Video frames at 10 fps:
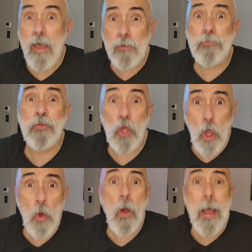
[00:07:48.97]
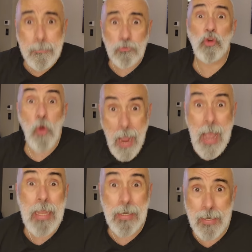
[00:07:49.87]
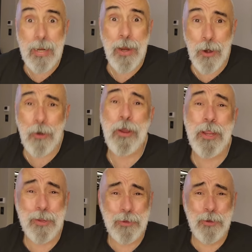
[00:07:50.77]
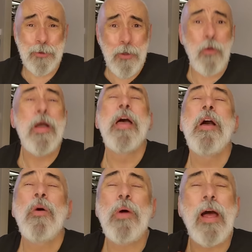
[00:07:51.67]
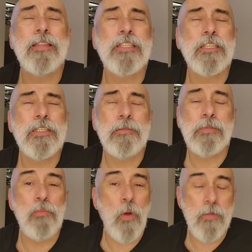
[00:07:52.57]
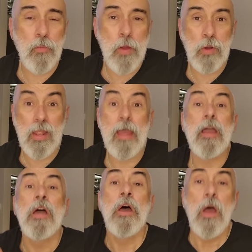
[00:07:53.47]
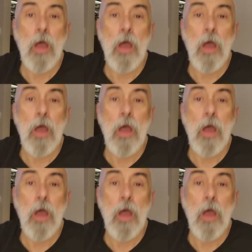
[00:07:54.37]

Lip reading: F you, I'm trying here, you know? Well, it just seemed the more that we were like,